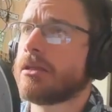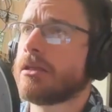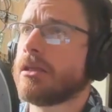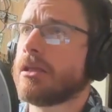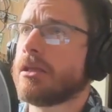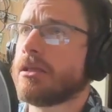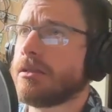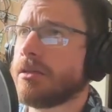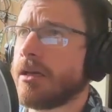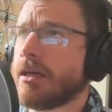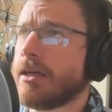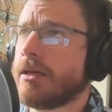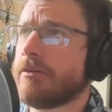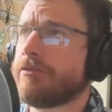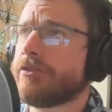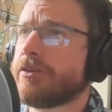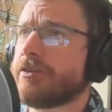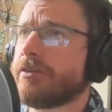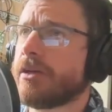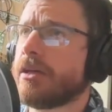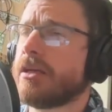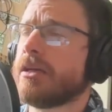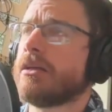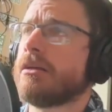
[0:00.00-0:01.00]
day after
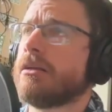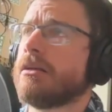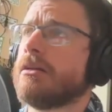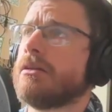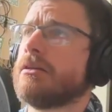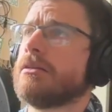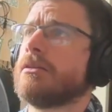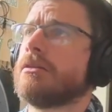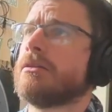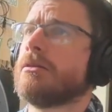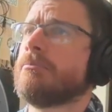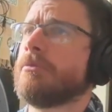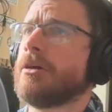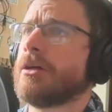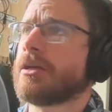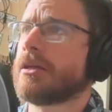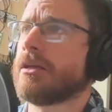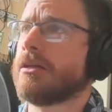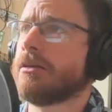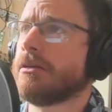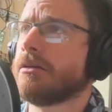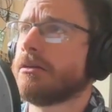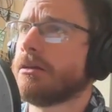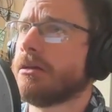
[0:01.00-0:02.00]
day, you're like, oh, am I
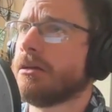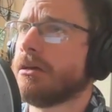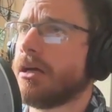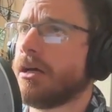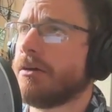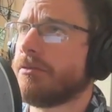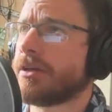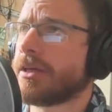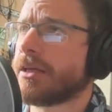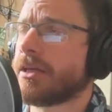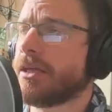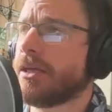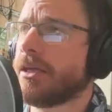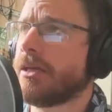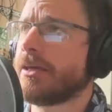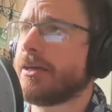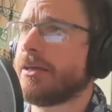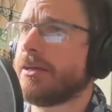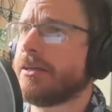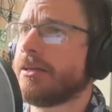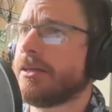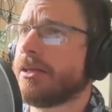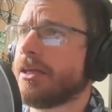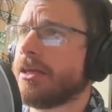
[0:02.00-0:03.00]
going to have a gig
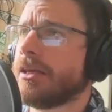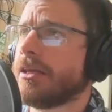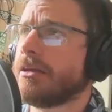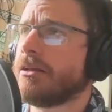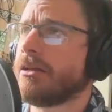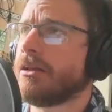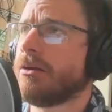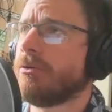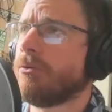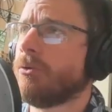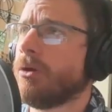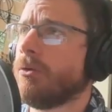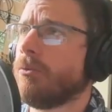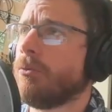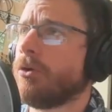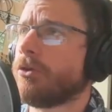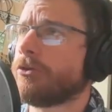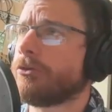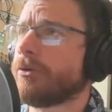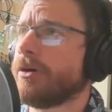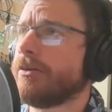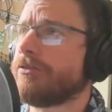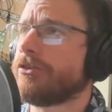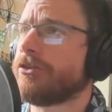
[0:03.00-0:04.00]
in a year? Like, what
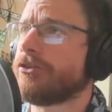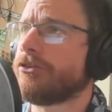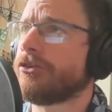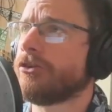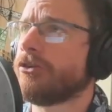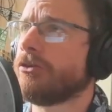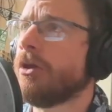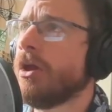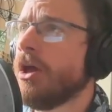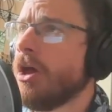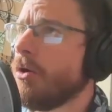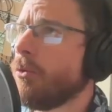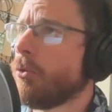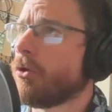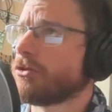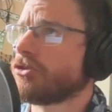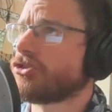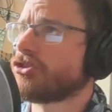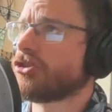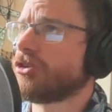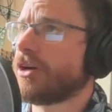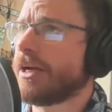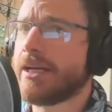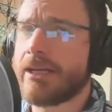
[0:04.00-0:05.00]
do I have to do? What
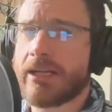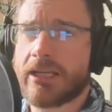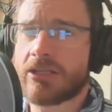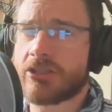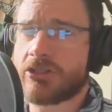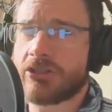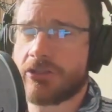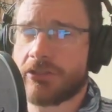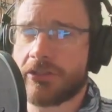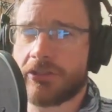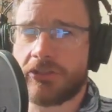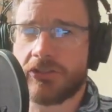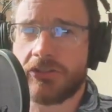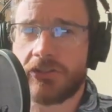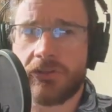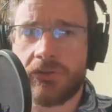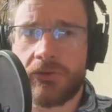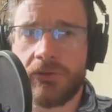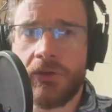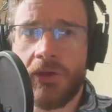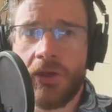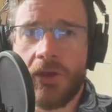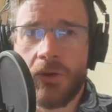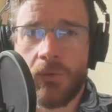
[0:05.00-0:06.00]
training should I
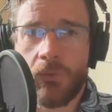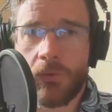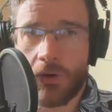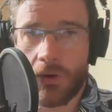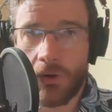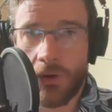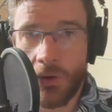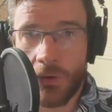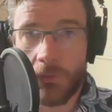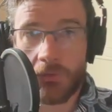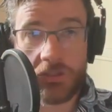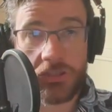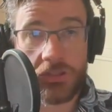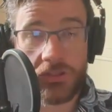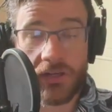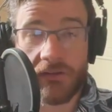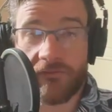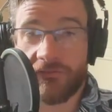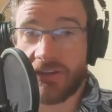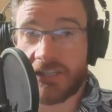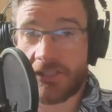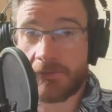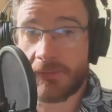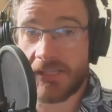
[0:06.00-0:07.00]
do? What should I
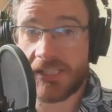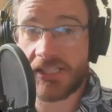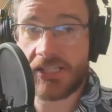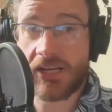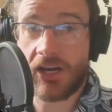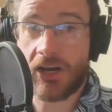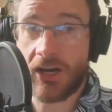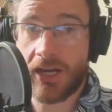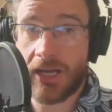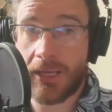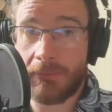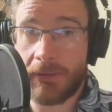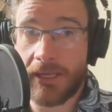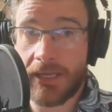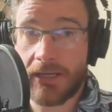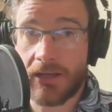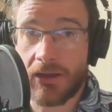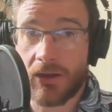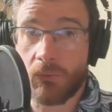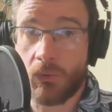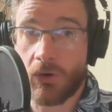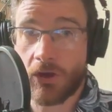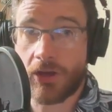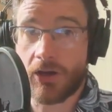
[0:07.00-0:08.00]
invest my time in?
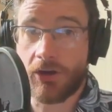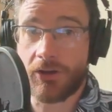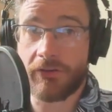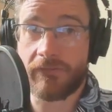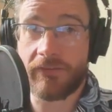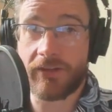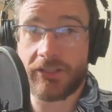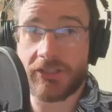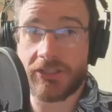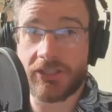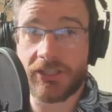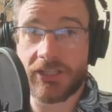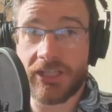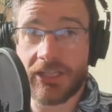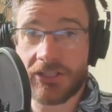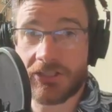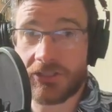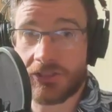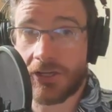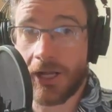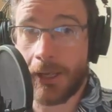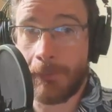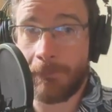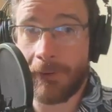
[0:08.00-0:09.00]
Like, what kind of engineer
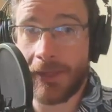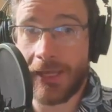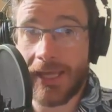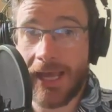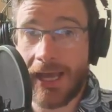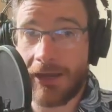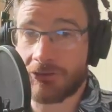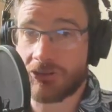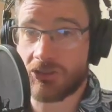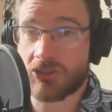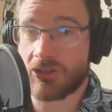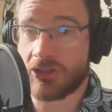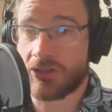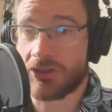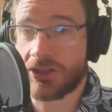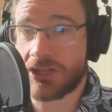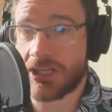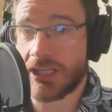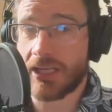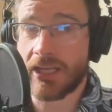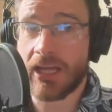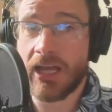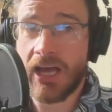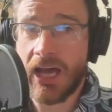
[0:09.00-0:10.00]
should I be? How should I
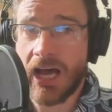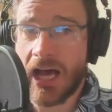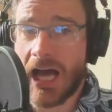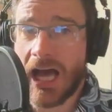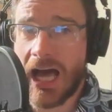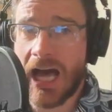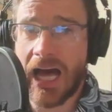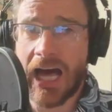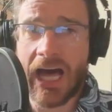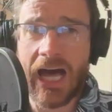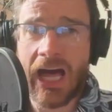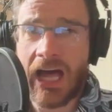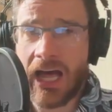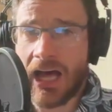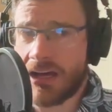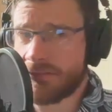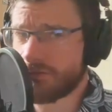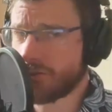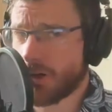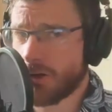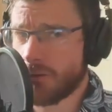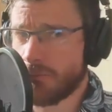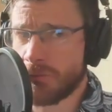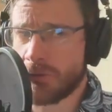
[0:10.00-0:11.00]
think? I've
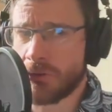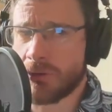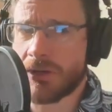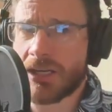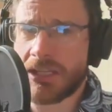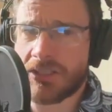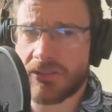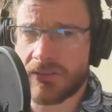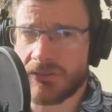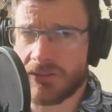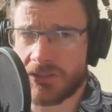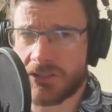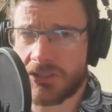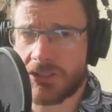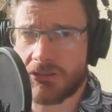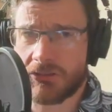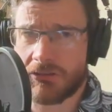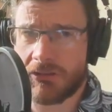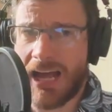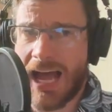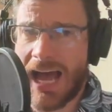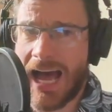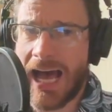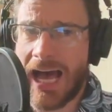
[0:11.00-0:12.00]
got a mortgage. I've got
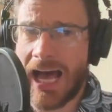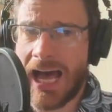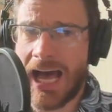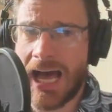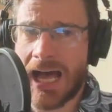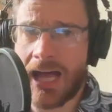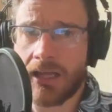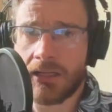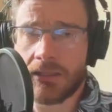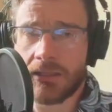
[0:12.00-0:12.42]
children. I